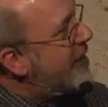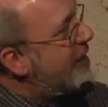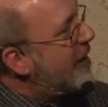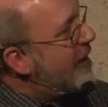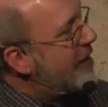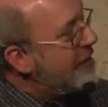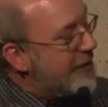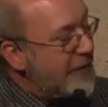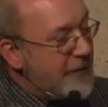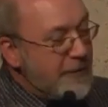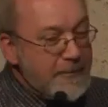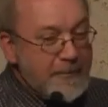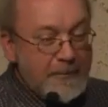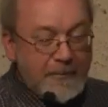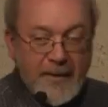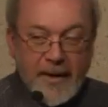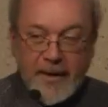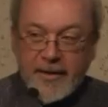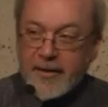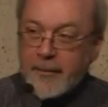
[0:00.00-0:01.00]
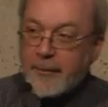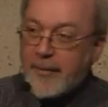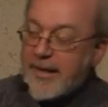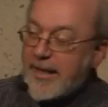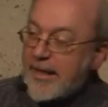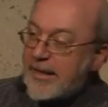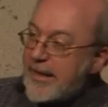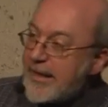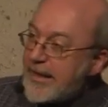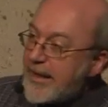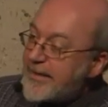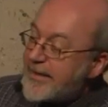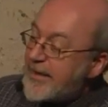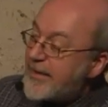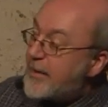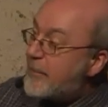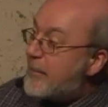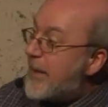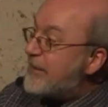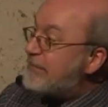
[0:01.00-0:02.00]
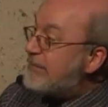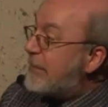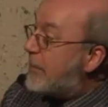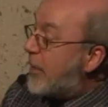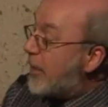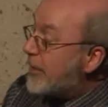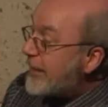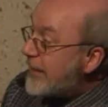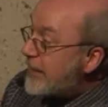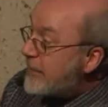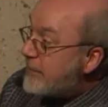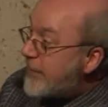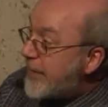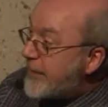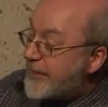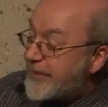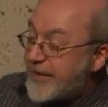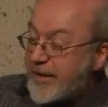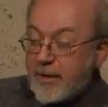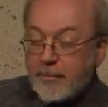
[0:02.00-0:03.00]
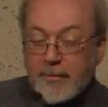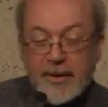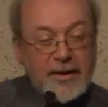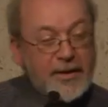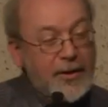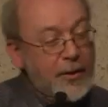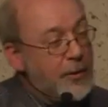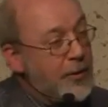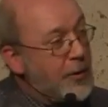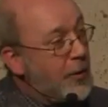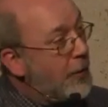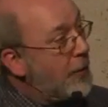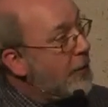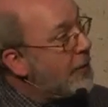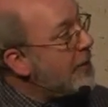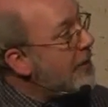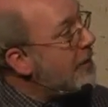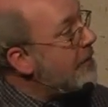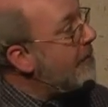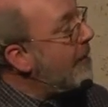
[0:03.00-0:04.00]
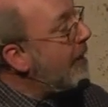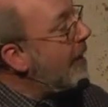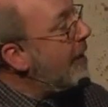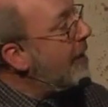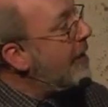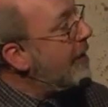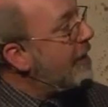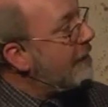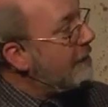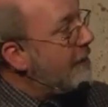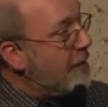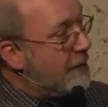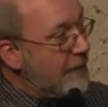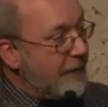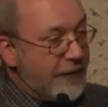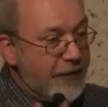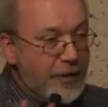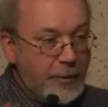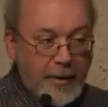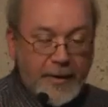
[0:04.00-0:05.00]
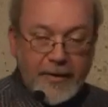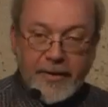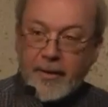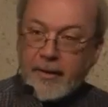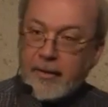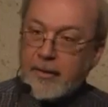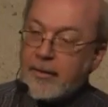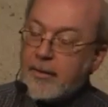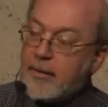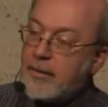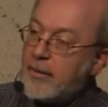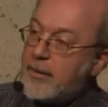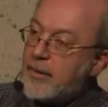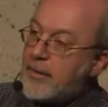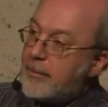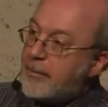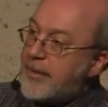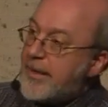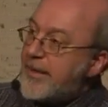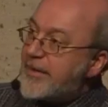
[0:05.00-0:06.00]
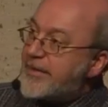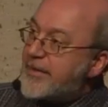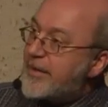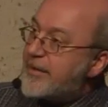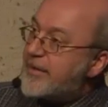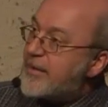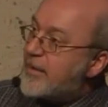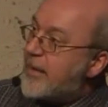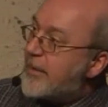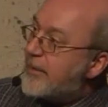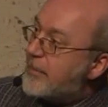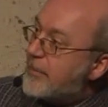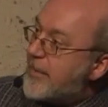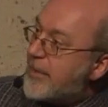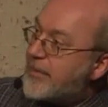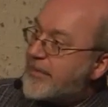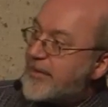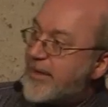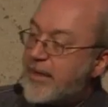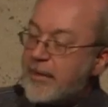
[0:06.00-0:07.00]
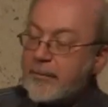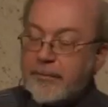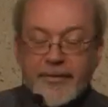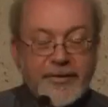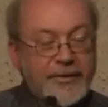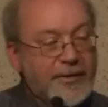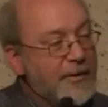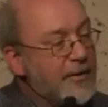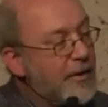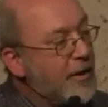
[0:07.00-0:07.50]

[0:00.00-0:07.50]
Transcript: in London. The beginning is in the Metropolitan Museum in New York. There are a few other pieces in other museums